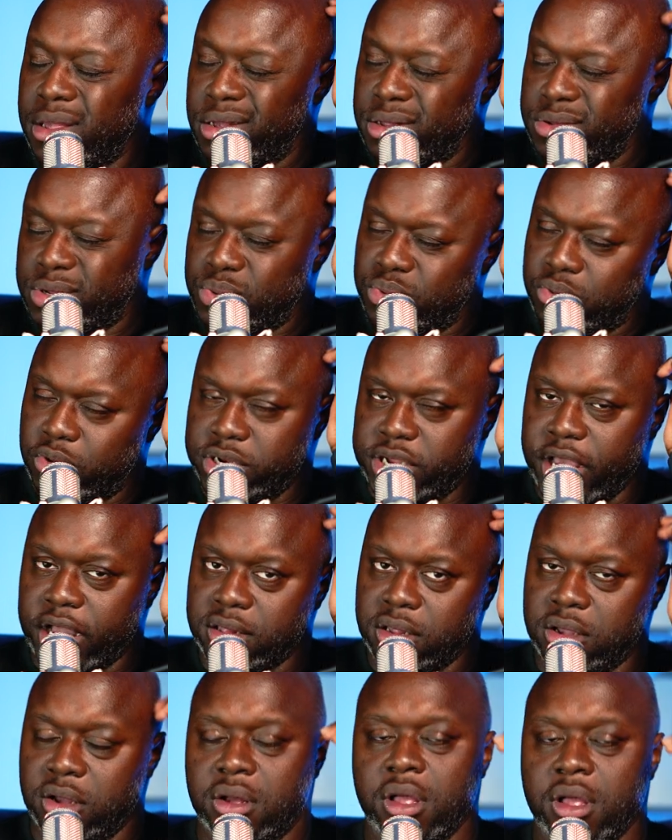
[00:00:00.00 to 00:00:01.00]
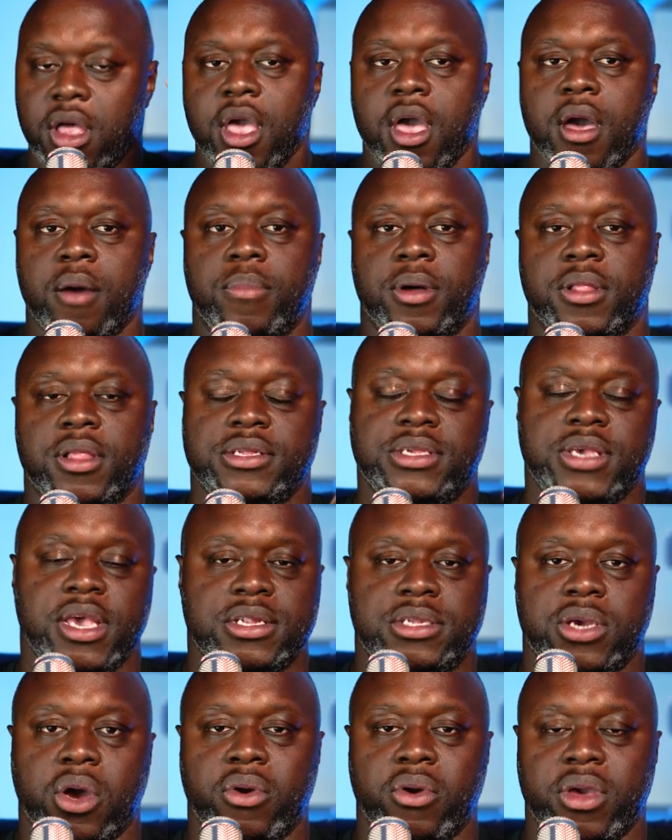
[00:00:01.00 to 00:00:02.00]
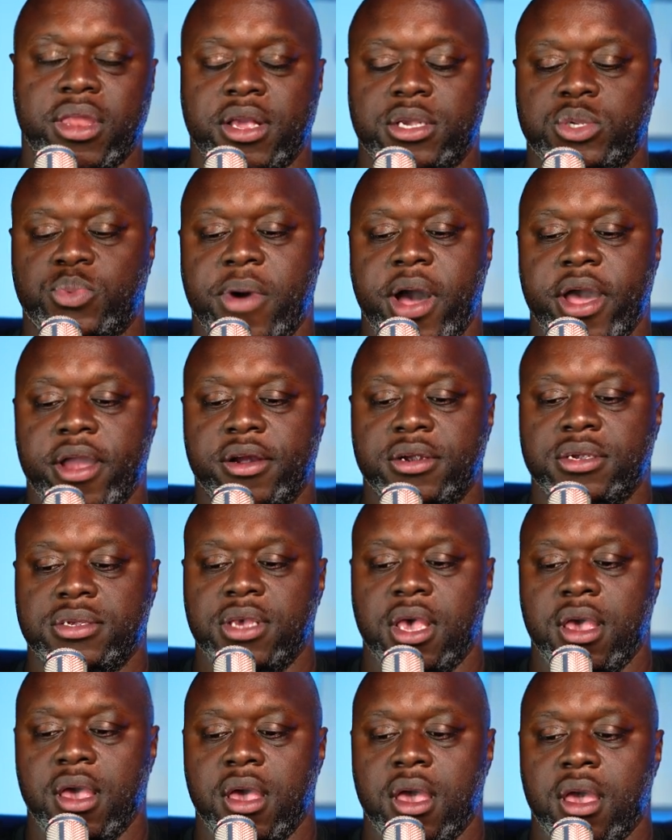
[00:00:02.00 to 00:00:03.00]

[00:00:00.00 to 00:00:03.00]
That's more technical. But let's say a token expires.